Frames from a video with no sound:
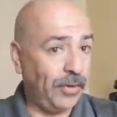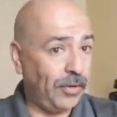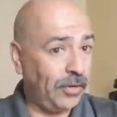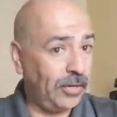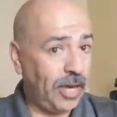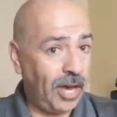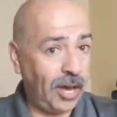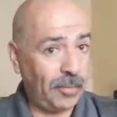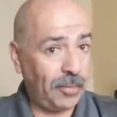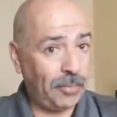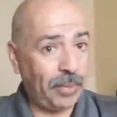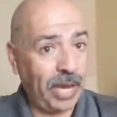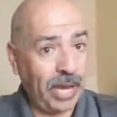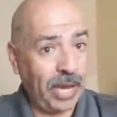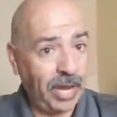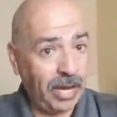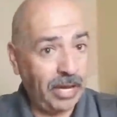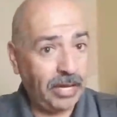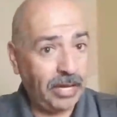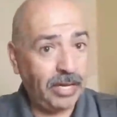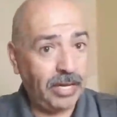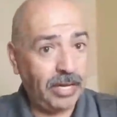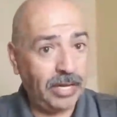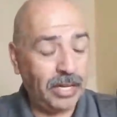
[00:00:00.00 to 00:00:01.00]
If you're
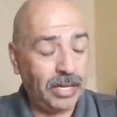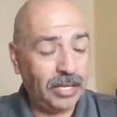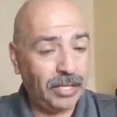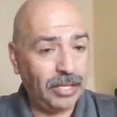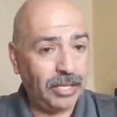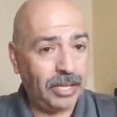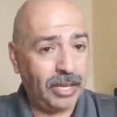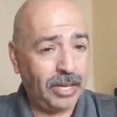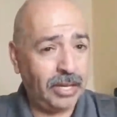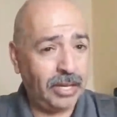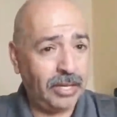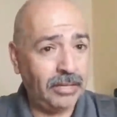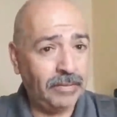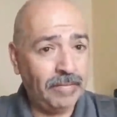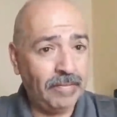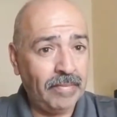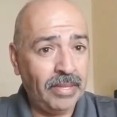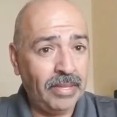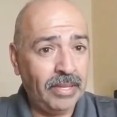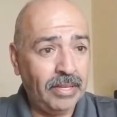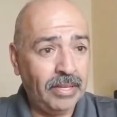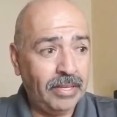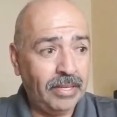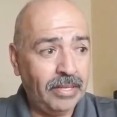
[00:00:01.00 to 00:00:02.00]
not paying
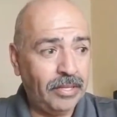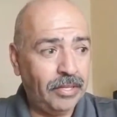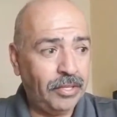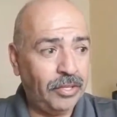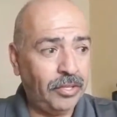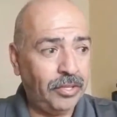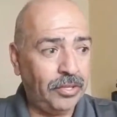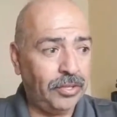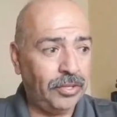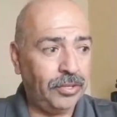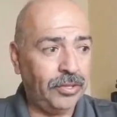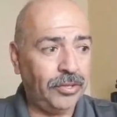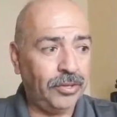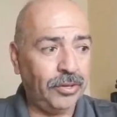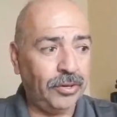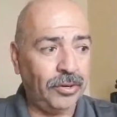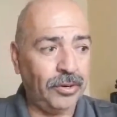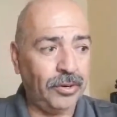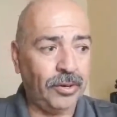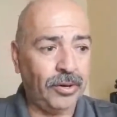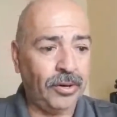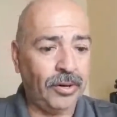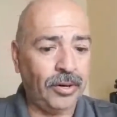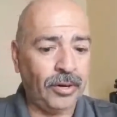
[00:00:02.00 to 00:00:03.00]
anything,
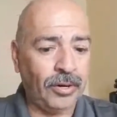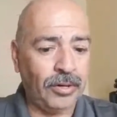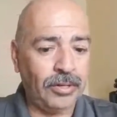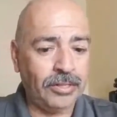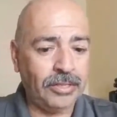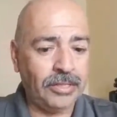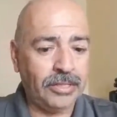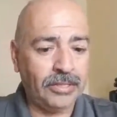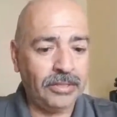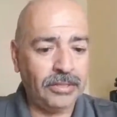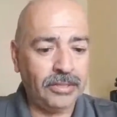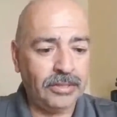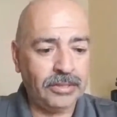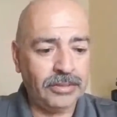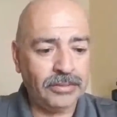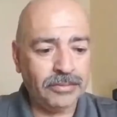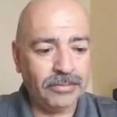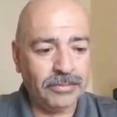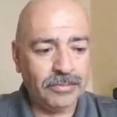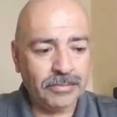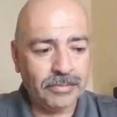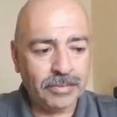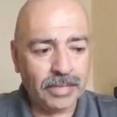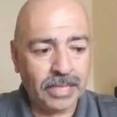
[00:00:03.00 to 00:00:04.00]
you're
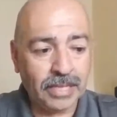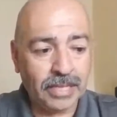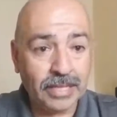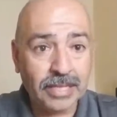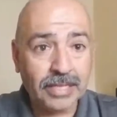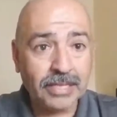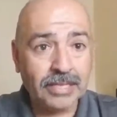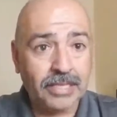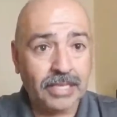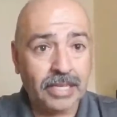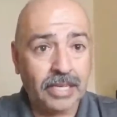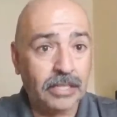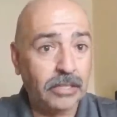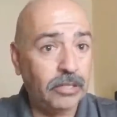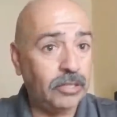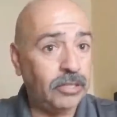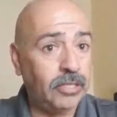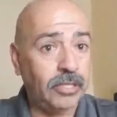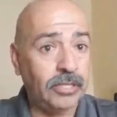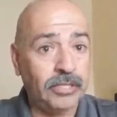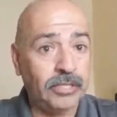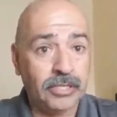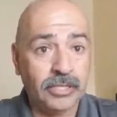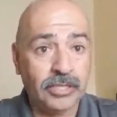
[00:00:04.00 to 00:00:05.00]
listing
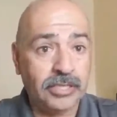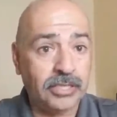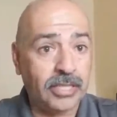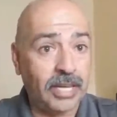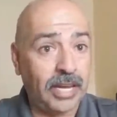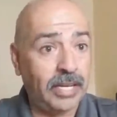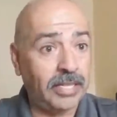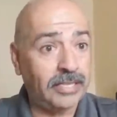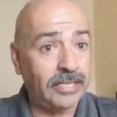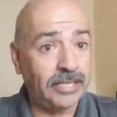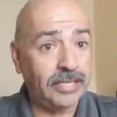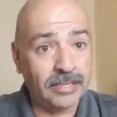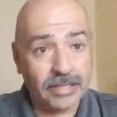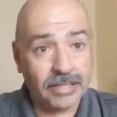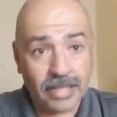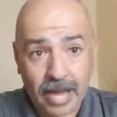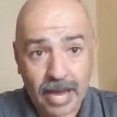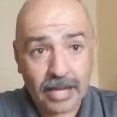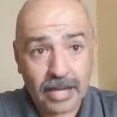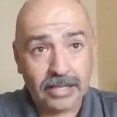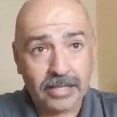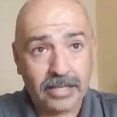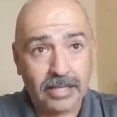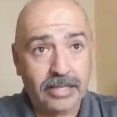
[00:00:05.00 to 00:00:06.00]
could just stay
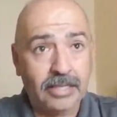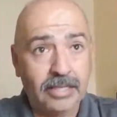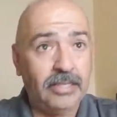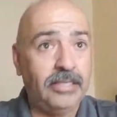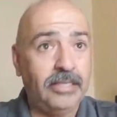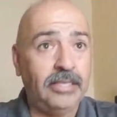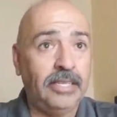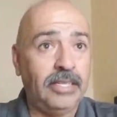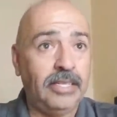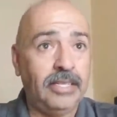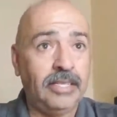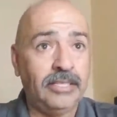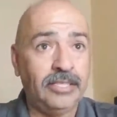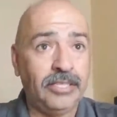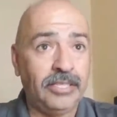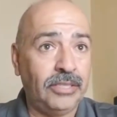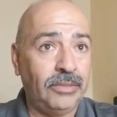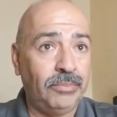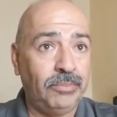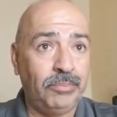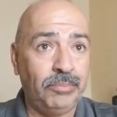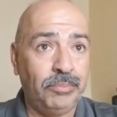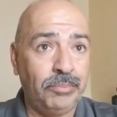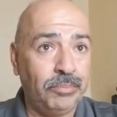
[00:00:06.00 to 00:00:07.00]
stagnant and it just,
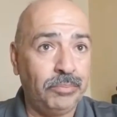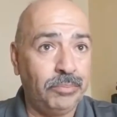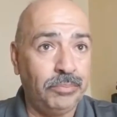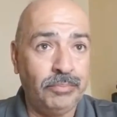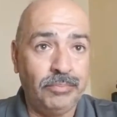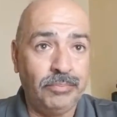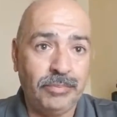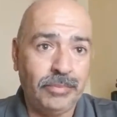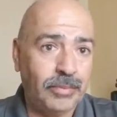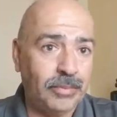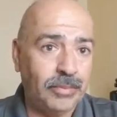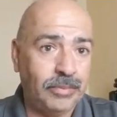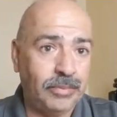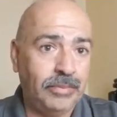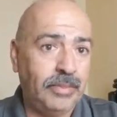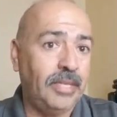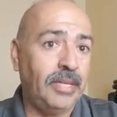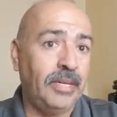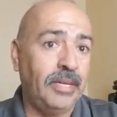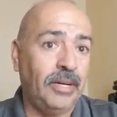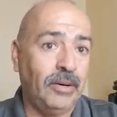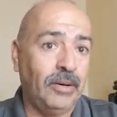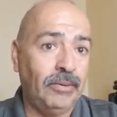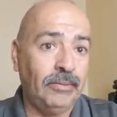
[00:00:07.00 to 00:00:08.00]
you
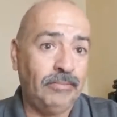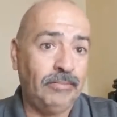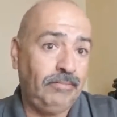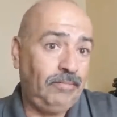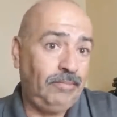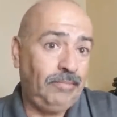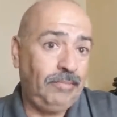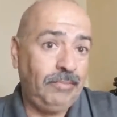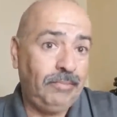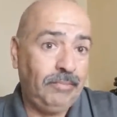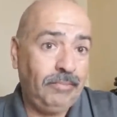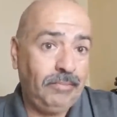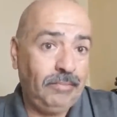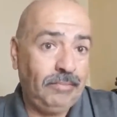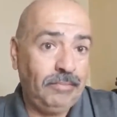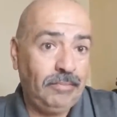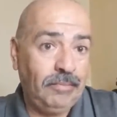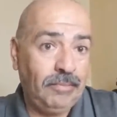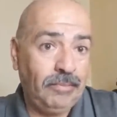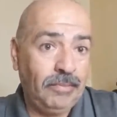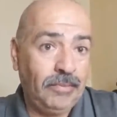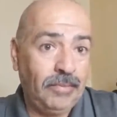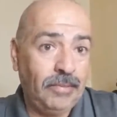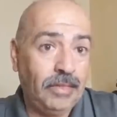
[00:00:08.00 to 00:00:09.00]
know,
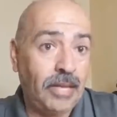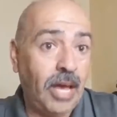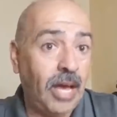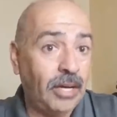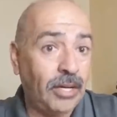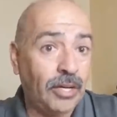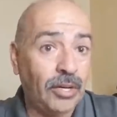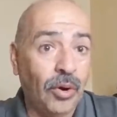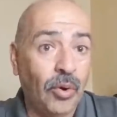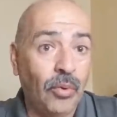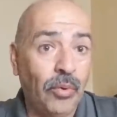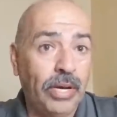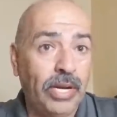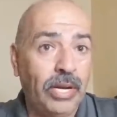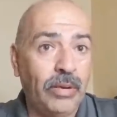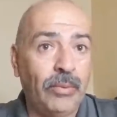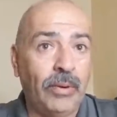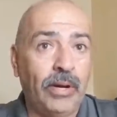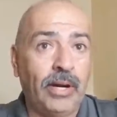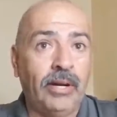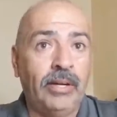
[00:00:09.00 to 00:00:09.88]
not go anywhere.